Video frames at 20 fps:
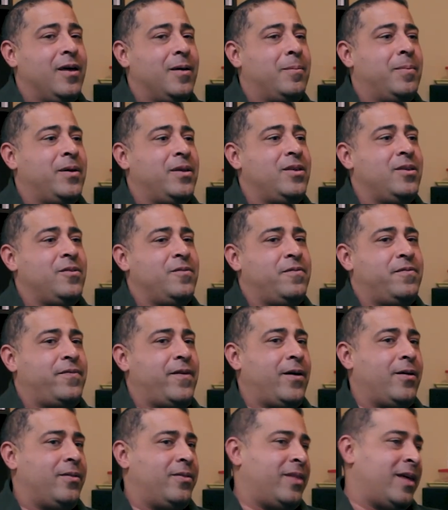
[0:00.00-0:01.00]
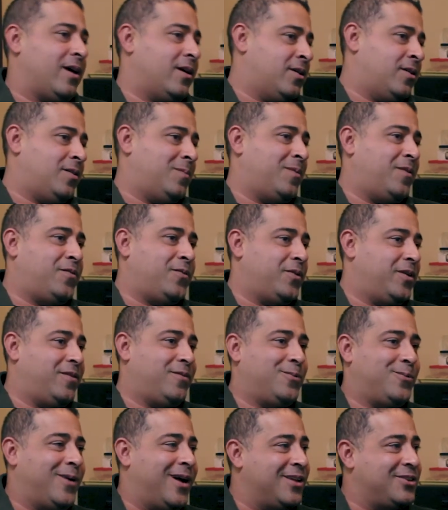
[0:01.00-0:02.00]
But you felt that good before you
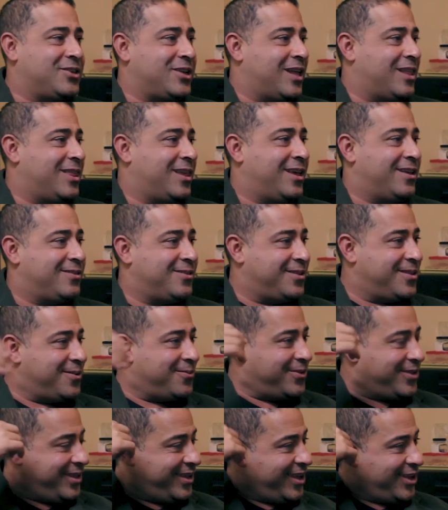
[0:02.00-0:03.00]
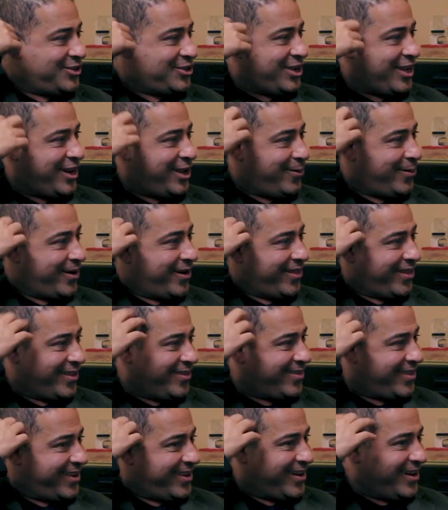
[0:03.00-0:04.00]
even watched that thing. So it didn't really get you anywhere.
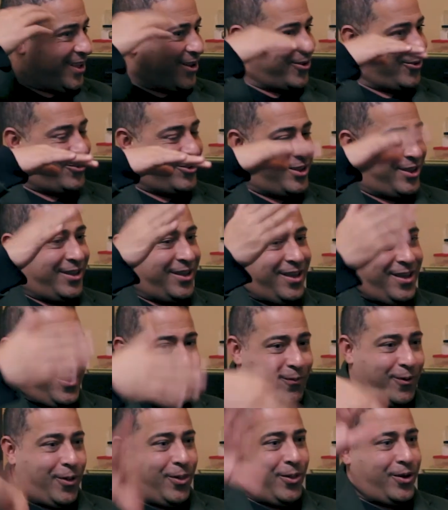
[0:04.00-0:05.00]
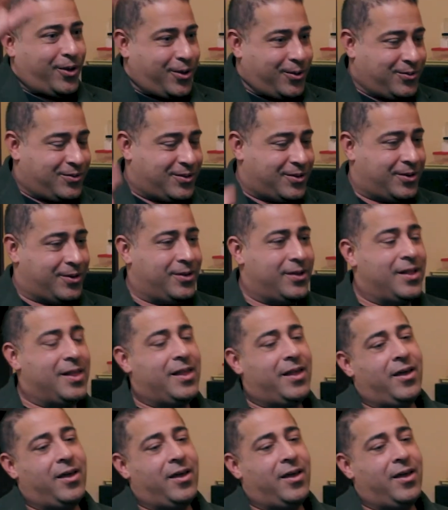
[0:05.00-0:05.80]
It's like an energy roller coaster.